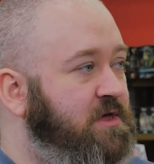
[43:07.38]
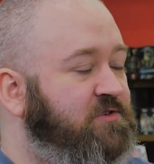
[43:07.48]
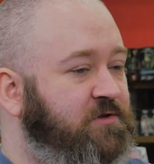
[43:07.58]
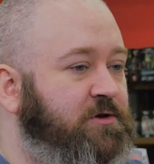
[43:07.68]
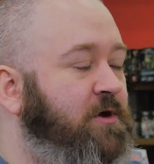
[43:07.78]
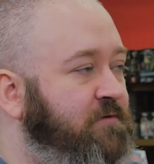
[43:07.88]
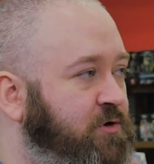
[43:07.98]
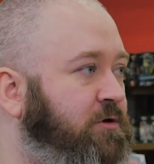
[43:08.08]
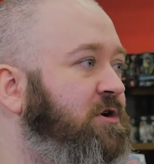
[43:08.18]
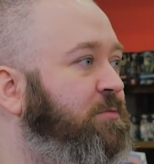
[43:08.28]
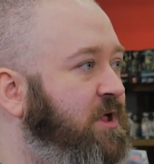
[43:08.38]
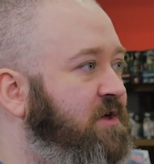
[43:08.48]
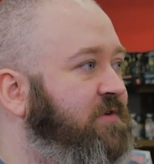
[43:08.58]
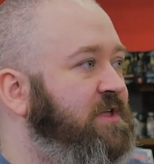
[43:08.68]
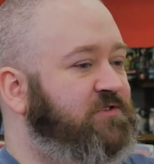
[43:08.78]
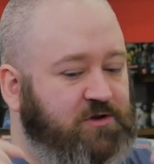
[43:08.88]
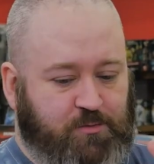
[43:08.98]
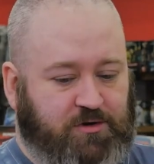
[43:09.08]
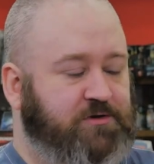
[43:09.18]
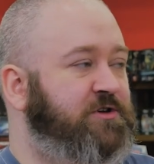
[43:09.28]
So you have your learn to play events. You
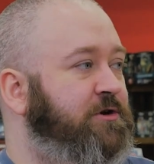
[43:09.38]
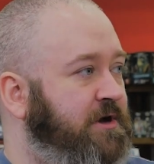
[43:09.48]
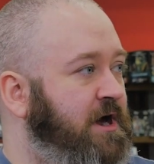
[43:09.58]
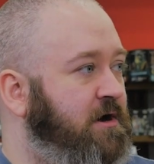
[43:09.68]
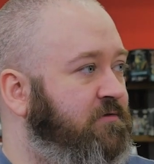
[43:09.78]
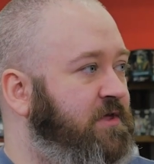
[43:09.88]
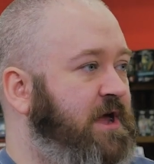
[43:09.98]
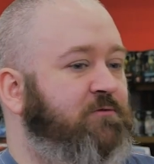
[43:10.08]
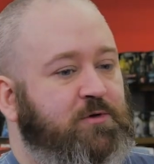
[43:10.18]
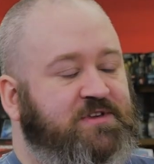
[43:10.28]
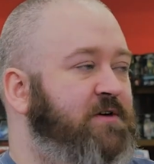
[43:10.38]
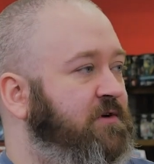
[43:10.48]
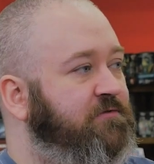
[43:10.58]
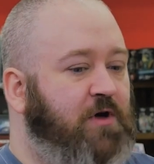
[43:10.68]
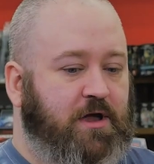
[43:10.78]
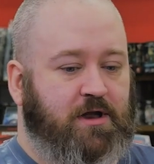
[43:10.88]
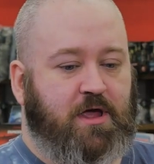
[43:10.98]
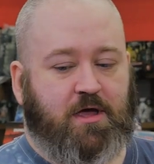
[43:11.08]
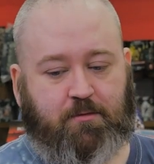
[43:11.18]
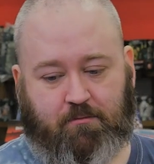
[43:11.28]
build into your narrative thing. Everyone's having fun.
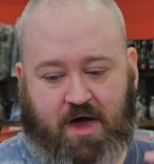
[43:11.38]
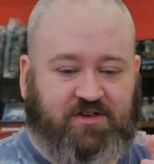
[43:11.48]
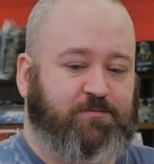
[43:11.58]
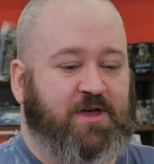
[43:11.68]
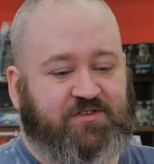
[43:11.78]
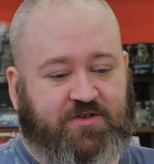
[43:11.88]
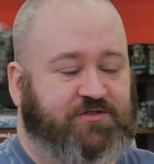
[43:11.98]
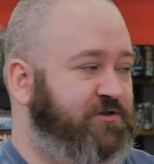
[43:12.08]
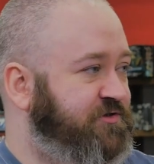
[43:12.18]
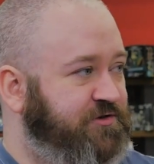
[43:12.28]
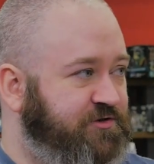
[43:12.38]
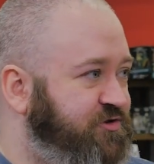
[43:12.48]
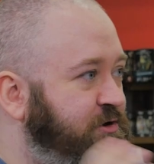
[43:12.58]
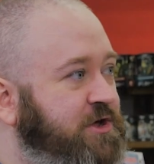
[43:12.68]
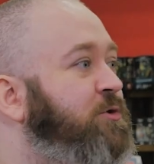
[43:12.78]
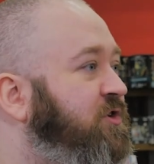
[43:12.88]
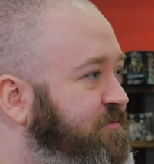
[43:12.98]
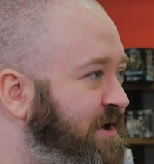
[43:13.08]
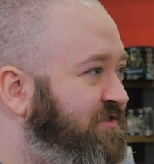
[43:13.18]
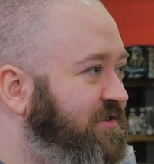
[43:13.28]
My space lizards are shooting your
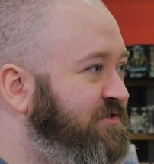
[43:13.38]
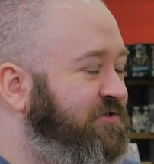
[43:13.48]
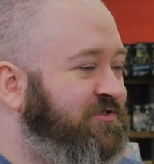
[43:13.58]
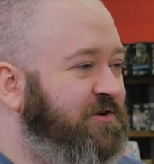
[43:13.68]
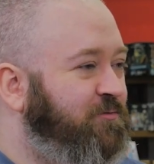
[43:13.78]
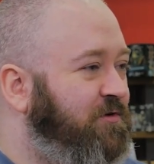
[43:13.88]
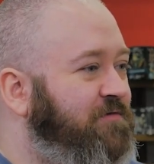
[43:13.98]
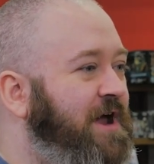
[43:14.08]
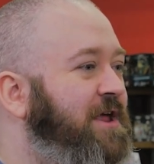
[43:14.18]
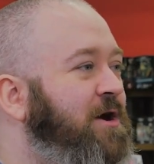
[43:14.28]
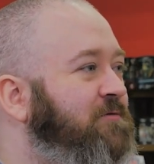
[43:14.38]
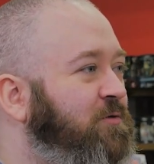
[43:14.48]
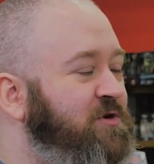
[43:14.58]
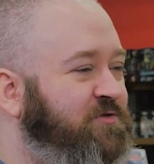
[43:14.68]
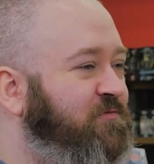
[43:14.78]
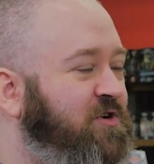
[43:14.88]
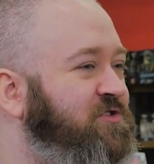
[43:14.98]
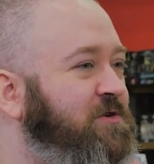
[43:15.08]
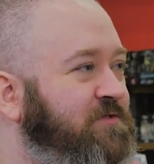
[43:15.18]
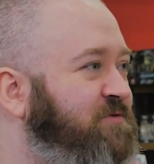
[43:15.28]
space lizards, and we're fighting over which
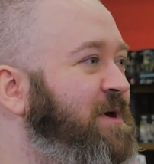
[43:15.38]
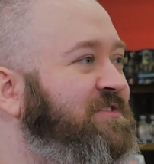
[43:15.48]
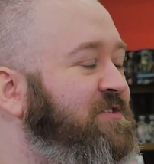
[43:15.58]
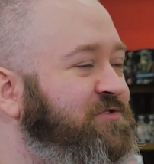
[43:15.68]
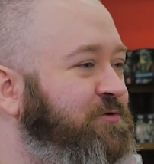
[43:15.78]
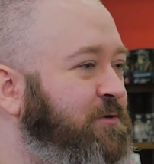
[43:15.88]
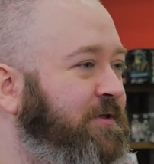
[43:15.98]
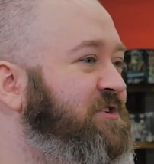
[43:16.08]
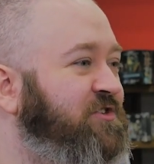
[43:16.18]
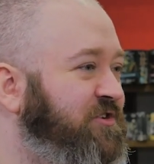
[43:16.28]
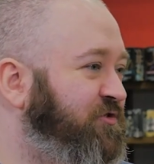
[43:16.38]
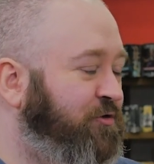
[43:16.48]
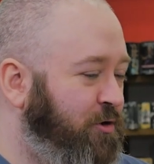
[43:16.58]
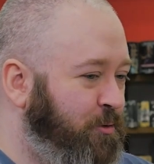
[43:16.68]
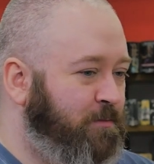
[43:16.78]
version of the space lizard religion is true.